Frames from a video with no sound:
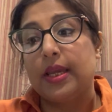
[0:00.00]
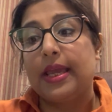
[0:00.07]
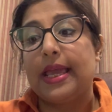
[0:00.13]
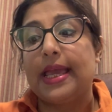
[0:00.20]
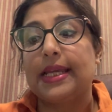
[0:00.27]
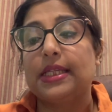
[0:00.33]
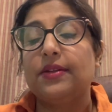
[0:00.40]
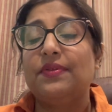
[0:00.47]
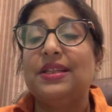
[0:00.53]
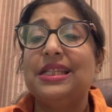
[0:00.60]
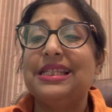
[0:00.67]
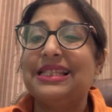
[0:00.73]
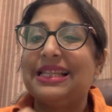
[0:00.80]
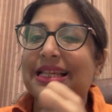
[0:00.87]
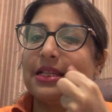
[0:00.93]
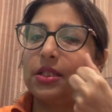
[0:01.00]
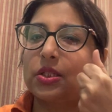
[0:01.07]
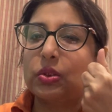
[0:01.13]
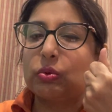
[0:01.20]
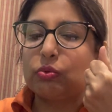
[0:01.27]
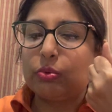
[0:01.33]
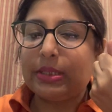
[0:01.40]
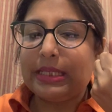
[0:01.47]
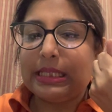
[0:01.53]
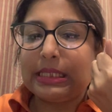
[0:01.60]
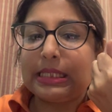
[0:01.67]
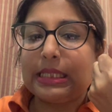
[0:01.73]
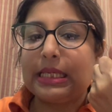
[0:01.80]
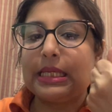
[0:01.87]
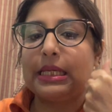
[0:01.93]
Activities like
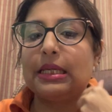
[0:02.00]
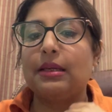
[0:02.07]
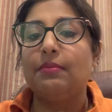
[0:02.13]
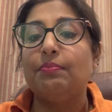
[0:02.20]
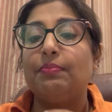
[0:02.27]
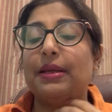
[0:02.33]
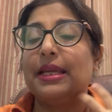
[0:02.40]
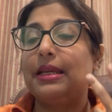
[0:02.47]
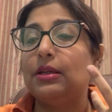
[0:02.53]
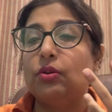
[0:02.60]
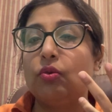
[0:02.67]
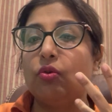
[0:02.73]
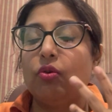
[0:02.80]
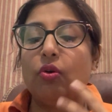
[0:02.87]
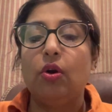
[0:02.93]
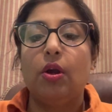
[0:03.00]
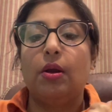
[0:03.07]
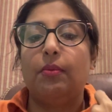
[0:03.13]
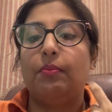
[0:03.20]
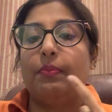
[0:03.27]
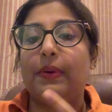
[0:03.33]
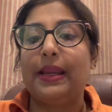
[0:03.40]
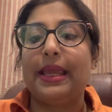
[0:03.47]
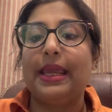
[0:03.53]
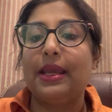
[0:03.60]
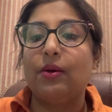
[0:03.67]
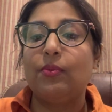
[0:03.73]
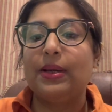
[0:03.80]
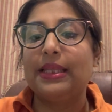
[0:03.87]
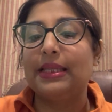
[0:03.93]
squeezing, play-doh,
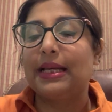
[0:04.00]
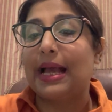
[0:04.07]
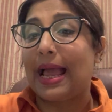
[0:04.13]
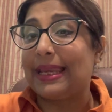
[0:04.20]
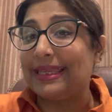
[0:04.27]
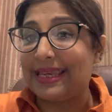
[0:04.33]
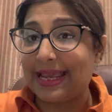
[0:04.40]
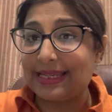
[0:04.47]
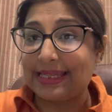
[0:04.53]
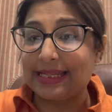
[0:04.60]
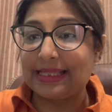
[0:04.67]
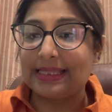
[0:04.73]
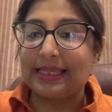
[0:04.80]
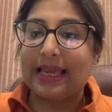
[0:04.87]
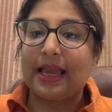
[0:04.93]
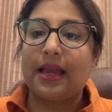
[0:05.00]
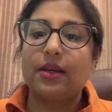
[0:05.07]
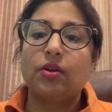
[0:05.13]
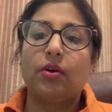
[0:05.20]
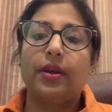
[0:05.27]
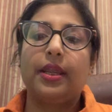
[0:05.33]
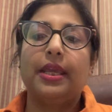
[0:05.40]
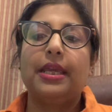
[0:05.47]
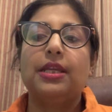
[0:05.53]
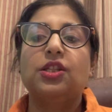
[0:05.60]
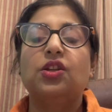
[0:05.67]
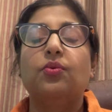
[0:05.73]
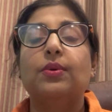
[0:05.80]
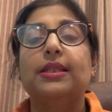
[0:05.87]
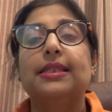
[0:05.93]
playing with kinetic sand, or
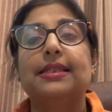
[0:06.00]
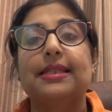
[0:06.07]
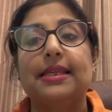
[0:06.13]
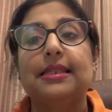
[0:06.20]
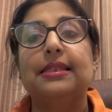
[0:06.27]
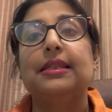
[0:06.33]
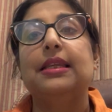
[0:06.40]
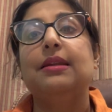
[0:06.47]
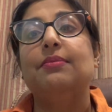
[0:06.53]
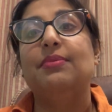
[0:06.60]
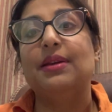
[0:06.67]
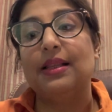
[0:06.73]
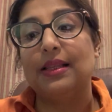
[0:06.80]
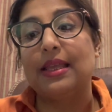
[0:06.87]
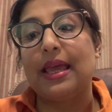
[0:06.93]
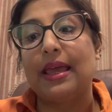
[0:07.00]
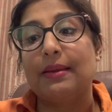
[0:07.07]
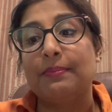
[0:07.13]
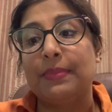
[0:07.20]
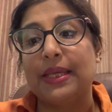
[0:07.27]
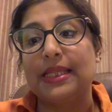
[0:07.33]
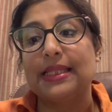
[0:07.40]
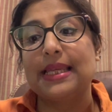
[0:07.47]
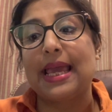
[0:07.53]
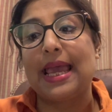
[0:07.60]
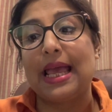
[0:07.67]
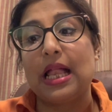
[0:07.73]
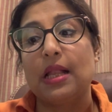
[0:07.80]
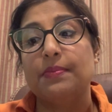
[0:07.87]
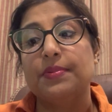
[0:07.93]
engaging with sensory bin
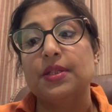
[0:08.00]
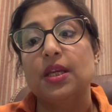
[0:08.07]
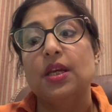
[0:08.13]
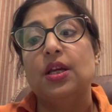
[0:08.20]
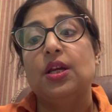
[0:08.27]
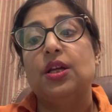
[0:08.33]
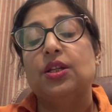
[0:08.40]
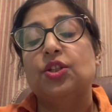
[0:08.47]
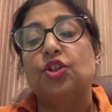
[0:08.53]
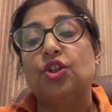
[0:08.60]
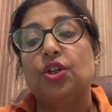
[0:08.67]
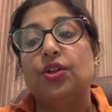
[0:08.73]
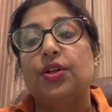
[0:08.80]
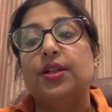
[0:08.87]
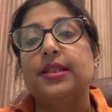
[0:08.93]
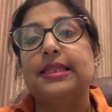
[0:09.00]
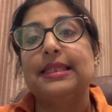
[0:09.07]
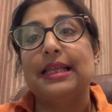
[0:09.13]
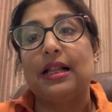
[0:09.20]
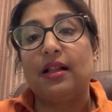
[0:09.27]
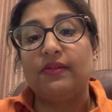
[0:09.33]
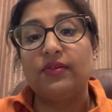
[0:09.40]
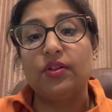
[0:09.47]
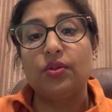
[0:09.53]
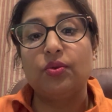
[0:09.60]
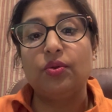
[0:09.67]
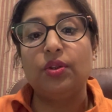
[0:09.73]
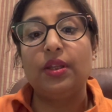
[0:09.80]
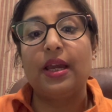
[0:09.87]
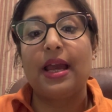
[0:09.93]
helps children
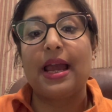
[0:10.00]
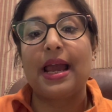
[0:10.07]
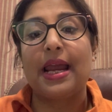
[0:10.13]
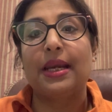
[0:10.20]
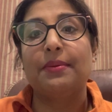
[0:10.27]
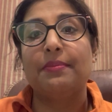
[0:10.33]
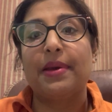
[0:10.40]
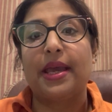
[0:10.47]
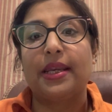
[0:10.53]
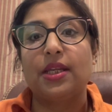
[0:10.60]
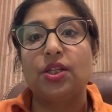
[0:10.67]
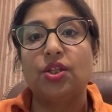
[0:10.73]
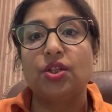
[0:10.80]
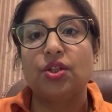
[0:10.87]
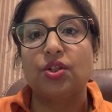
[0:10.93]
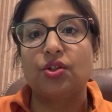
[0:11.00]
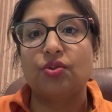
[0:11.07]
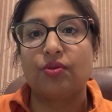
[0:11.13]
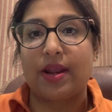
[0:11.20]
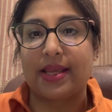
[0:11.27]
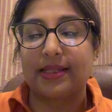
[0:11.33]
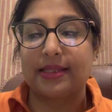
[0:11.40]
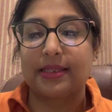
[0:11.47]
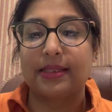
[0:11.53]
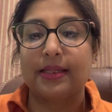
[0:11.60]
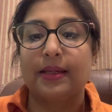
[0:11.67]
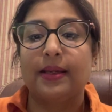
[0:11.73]
self-soothe and manage stress